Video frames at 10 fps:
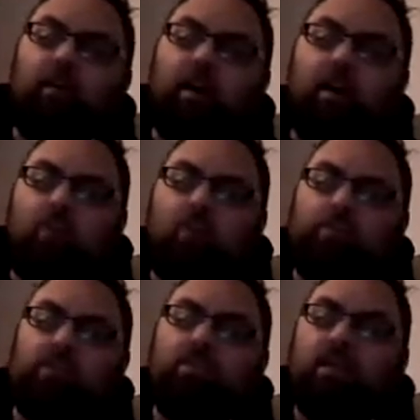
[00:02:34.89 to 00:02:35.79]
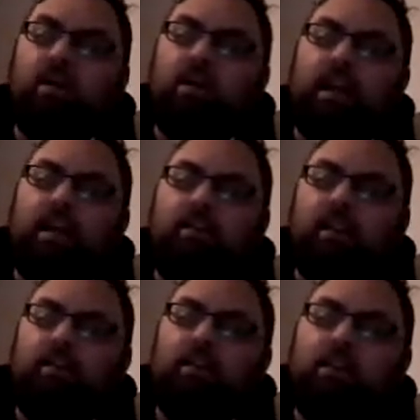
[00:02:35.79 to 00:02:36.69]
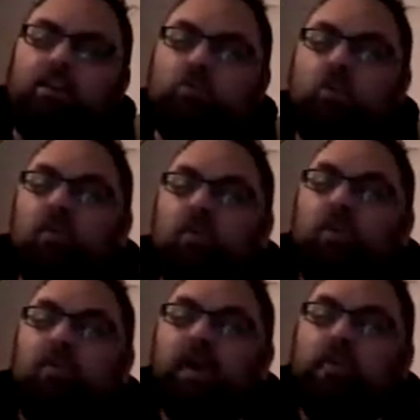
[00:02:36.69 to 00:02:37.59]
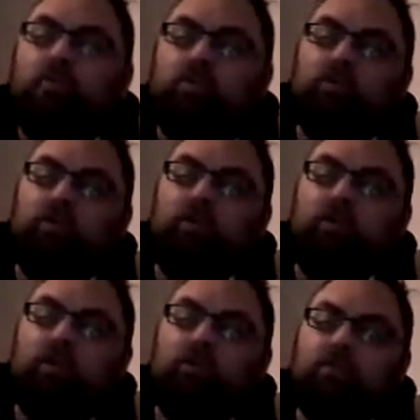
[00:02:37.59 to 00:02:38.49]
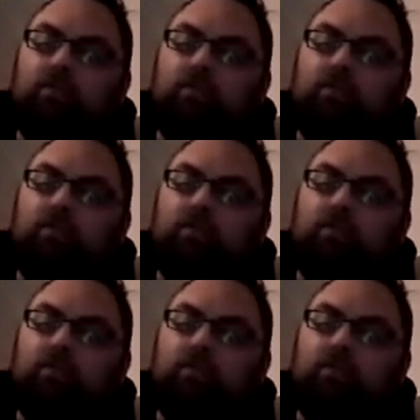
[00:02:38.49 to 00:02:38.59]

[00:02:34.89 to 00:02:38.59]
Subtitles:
to start allowing sort of 1,000, 2,000,